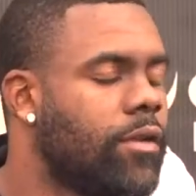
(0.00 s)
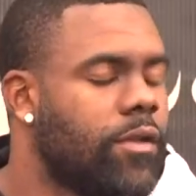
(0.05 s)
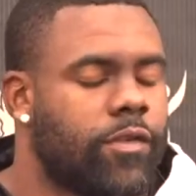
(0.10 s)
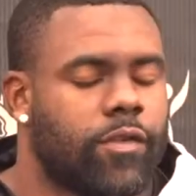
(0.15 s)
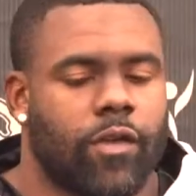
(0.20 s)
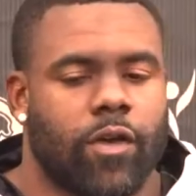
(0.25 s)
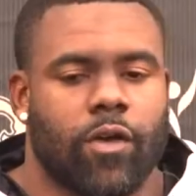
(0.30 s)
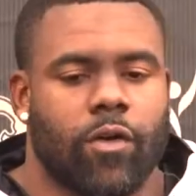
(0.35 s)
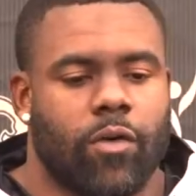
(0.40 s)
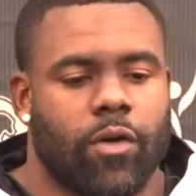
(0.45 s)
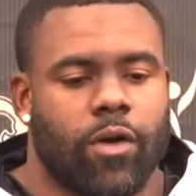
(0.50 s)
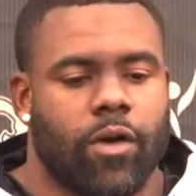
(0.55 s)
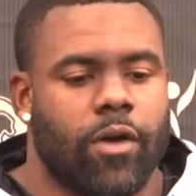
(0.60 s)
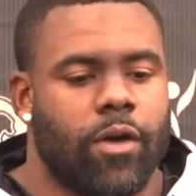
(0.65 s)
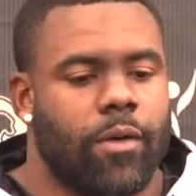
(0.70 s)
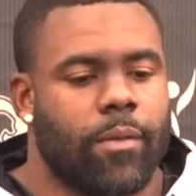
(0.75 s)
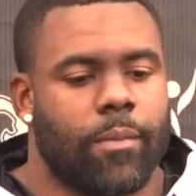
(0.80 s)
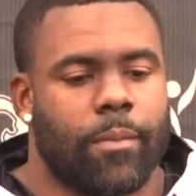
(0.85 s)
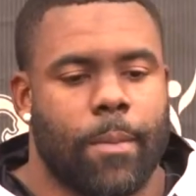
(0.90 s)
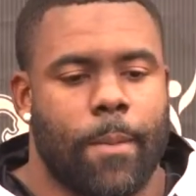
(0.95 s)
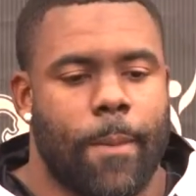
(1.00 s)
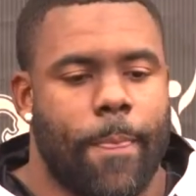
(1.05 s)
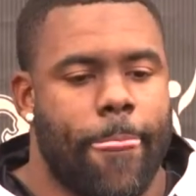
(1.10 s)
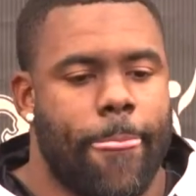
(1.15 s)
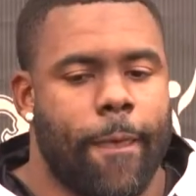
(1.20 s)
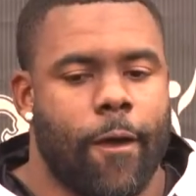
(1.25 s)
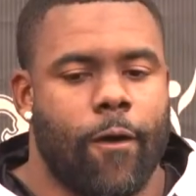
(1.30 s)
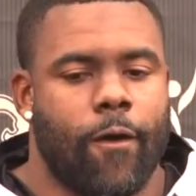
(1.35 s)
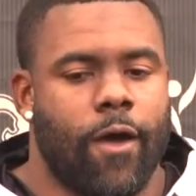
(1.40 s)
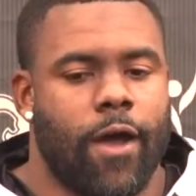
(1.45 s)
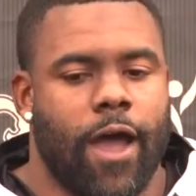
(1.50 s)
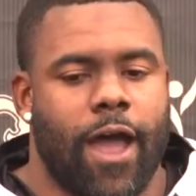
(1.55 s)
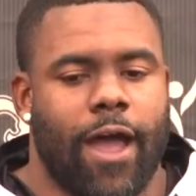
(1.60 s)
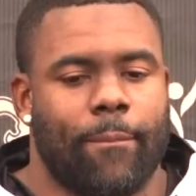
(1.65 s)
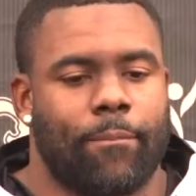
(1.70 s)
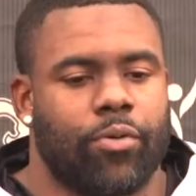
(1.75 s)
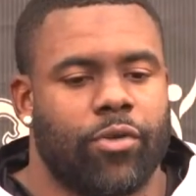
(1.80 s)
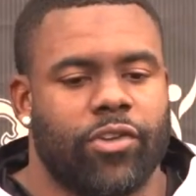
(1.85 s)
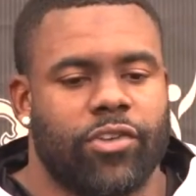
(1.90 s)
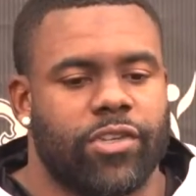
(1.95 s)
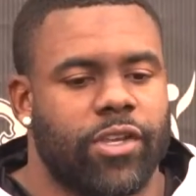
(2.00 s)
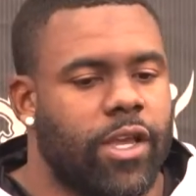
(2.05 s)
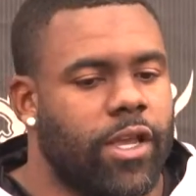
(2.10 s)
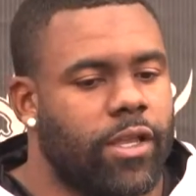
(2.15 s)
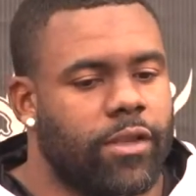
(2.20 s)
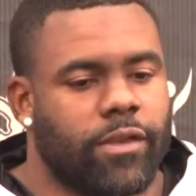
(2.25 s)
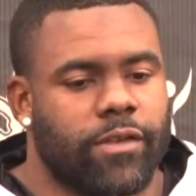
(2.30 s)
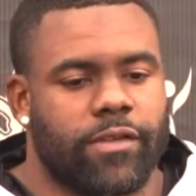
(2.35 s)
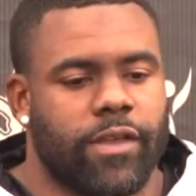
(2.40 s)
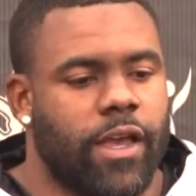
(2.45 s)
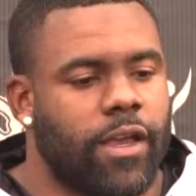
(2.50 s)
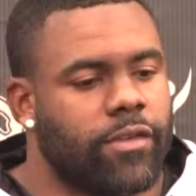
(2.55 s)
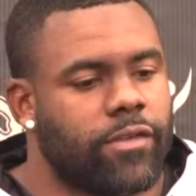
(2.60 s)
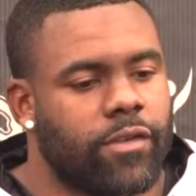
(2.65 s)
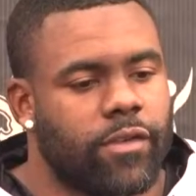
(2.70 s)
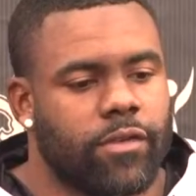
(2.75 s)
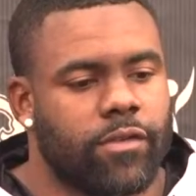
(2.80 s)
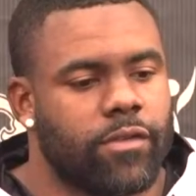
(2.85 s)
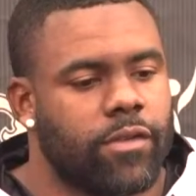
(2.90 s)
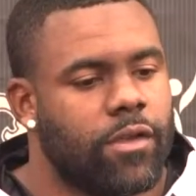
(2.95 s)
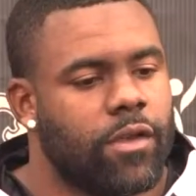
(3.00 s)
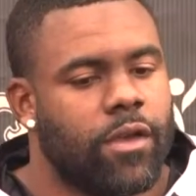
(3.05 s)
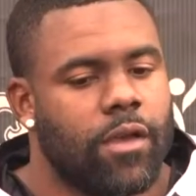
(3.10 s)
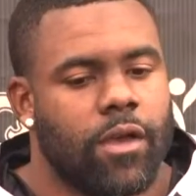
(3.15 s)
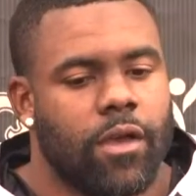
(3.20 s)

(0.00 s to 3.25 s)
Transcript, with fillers: So, um, you know, I appreciate the Texans